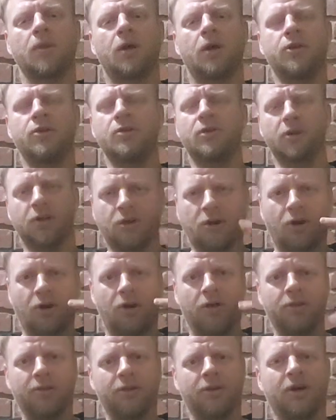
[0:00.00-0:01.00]
Are you going to
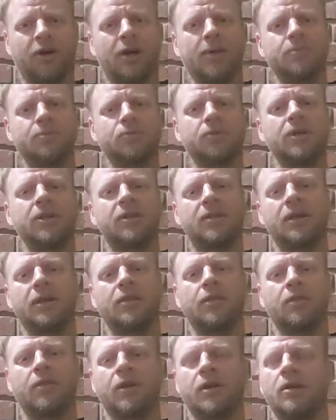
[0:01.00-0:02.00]
call the cops right then
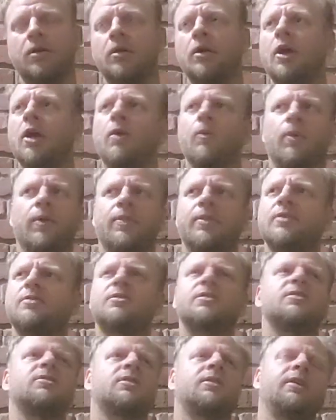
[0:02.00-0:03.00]
and there when this is